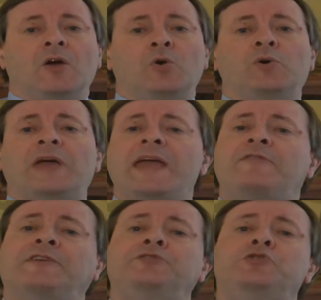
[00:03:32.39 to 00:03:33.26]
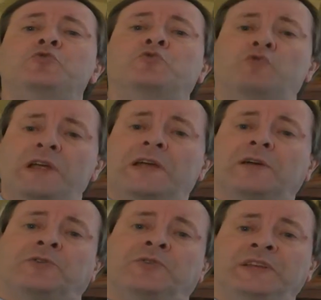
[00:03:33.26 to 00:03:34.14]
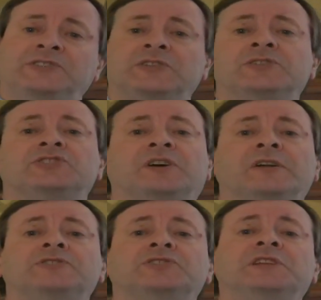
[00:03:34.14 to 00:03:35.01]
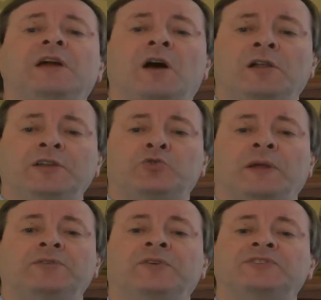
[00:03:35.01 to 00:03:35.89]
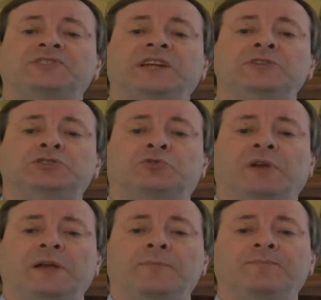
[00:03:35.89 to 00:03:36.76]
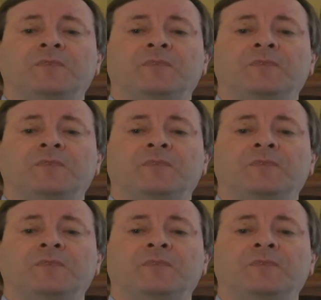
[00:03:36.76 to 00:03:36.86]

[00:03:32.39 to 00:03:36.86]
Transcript: who gave a new rigor to these concerns in the early 20th century.